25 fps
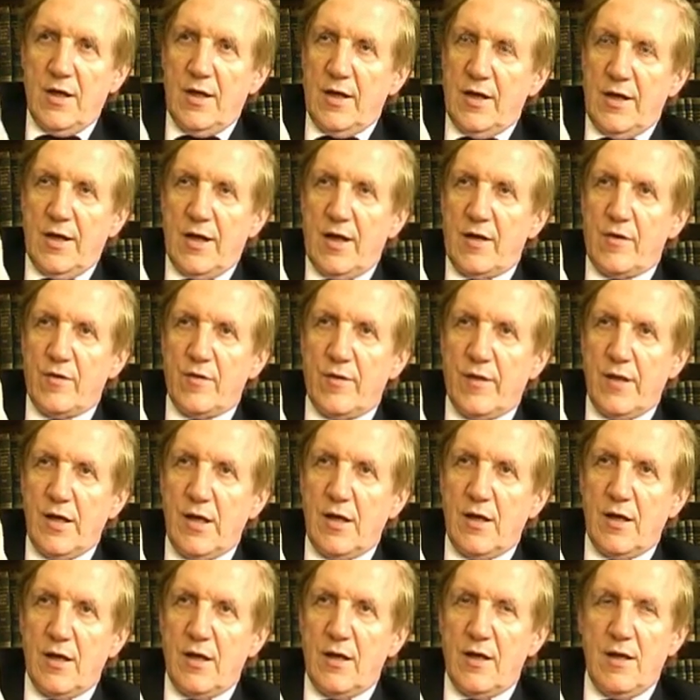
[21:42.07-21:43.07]
And I don't
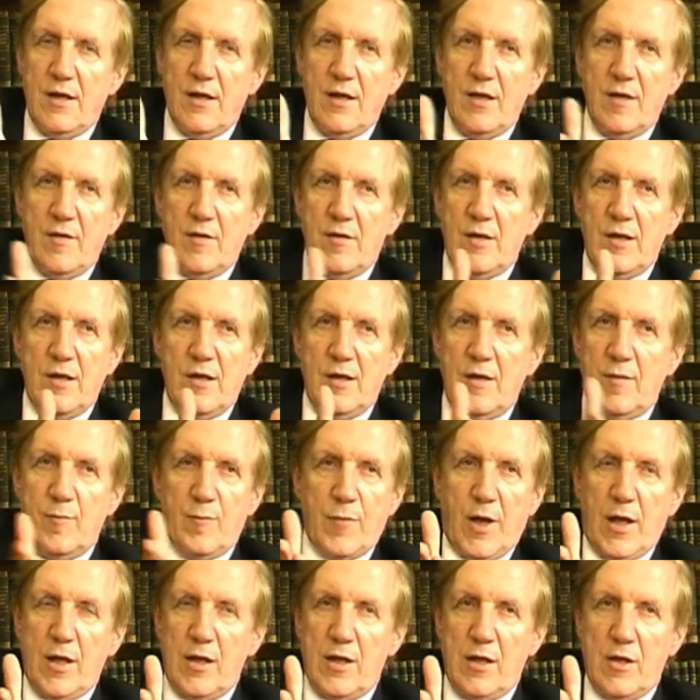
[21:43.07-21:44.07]
think in the
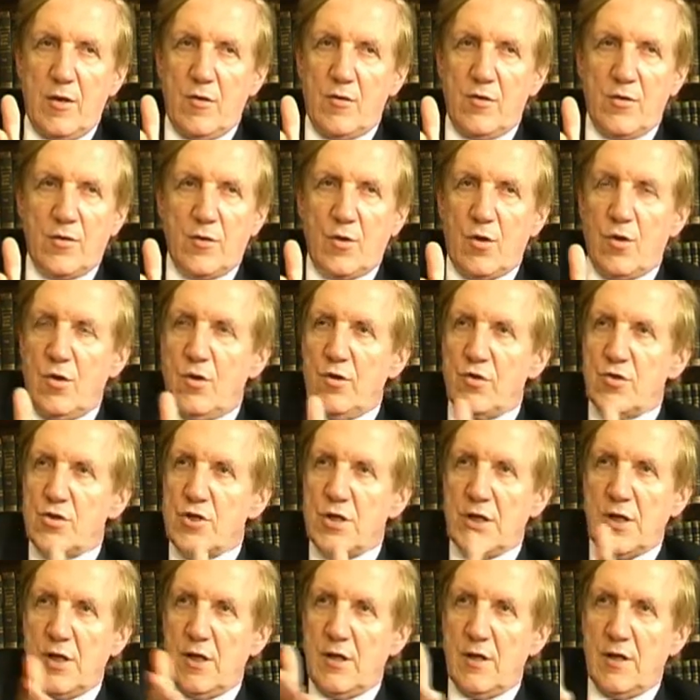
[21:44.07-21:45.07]

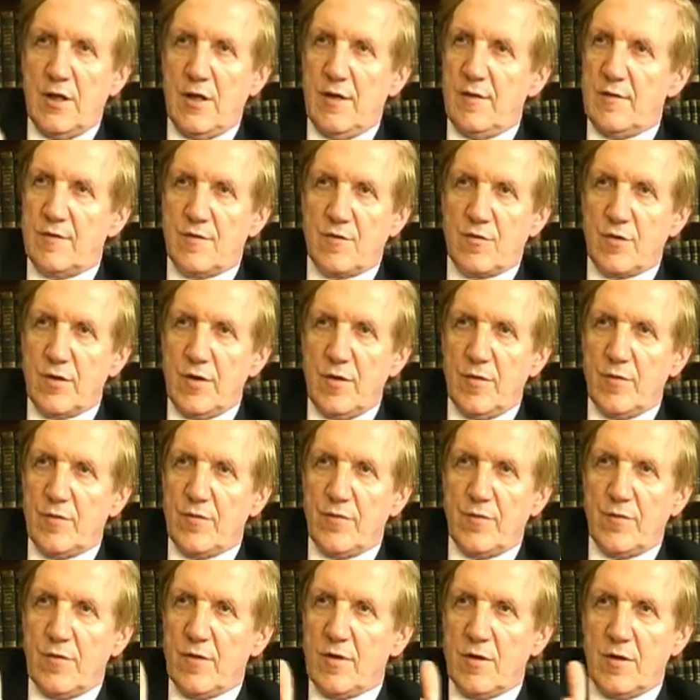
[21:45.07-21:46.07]
paleontology and history
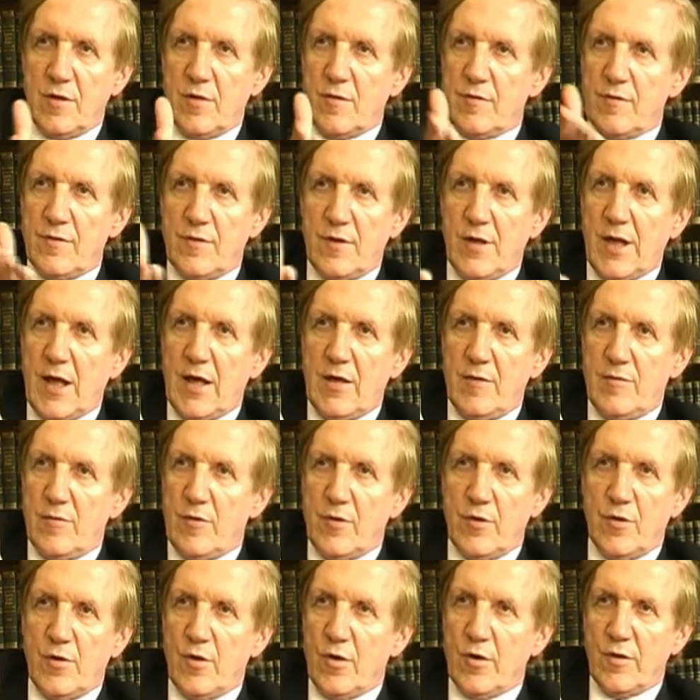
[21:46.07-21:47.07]
of life
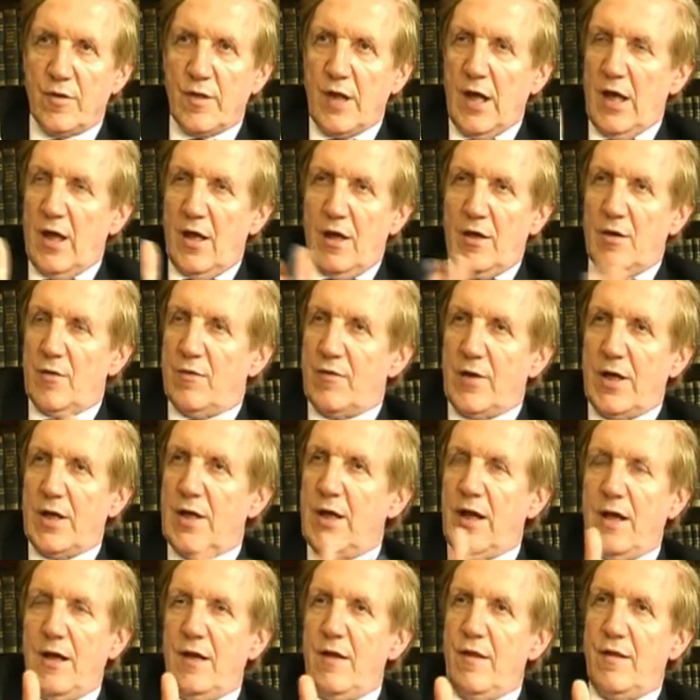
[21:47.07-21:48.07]
on the Earth you
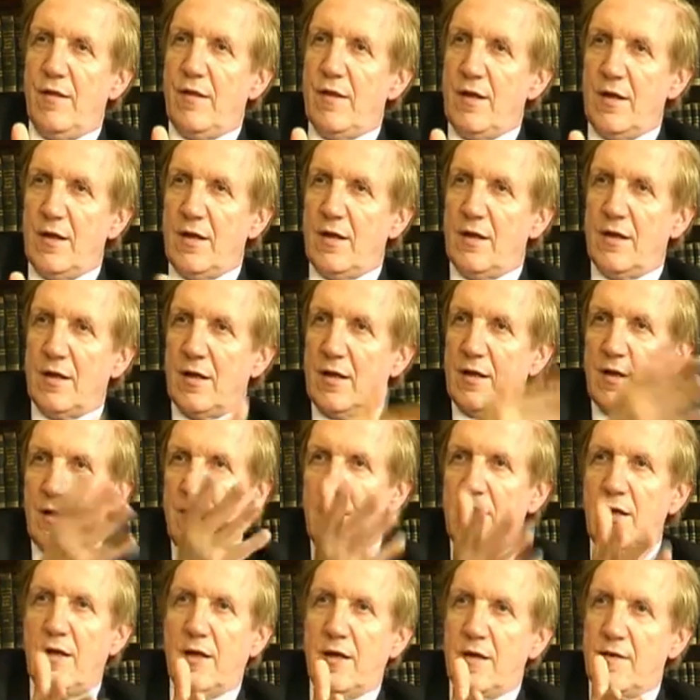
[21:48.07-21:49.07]
find anything that
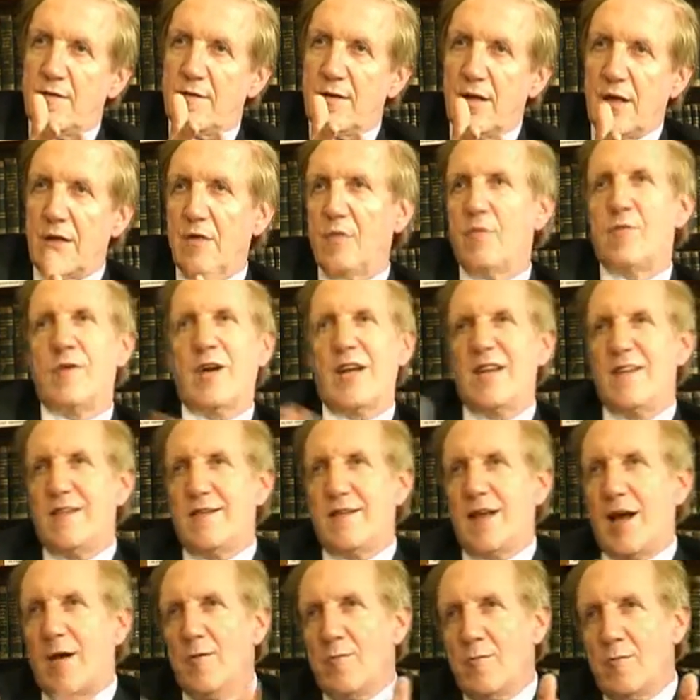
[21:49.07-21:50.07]
indicates that. You find
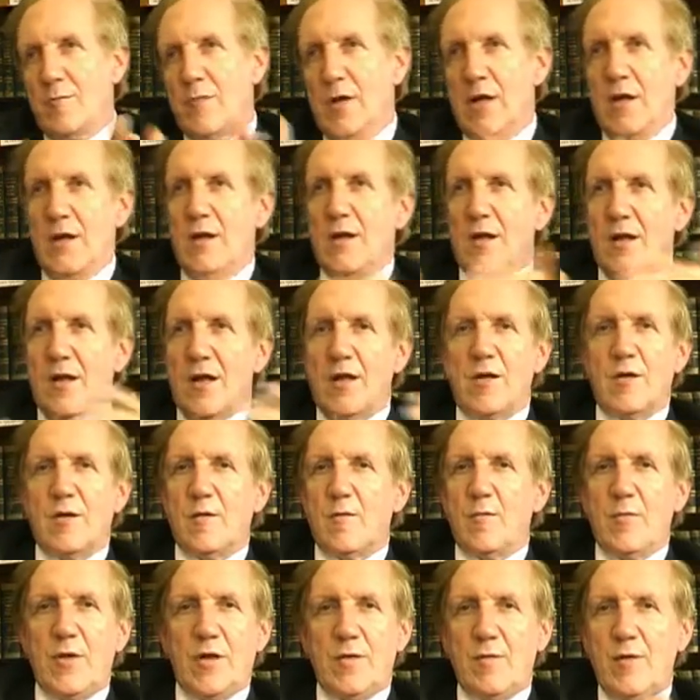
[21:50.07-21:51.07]
some,
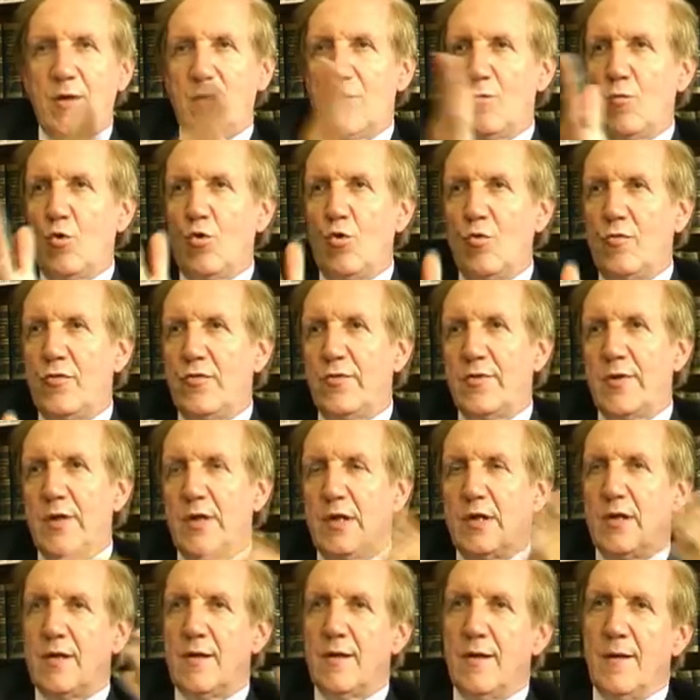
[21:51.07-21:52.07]
like between wolves
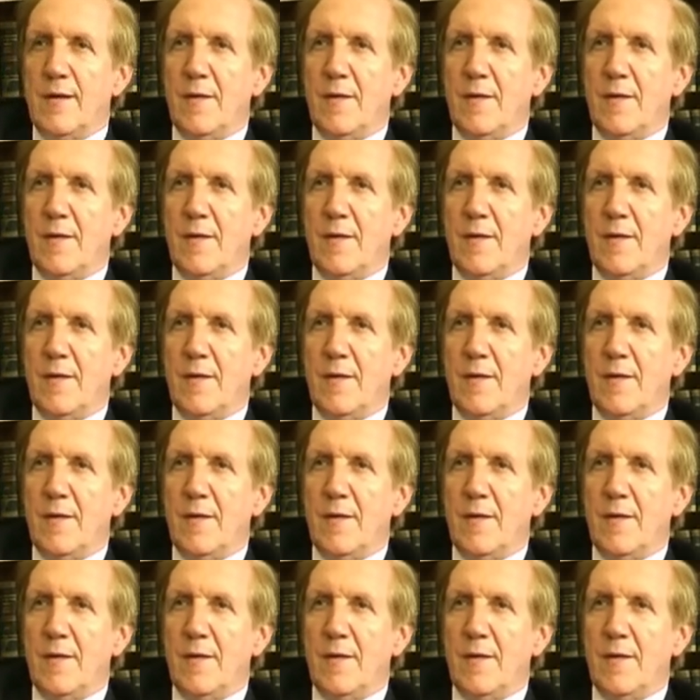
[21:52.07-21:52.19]
and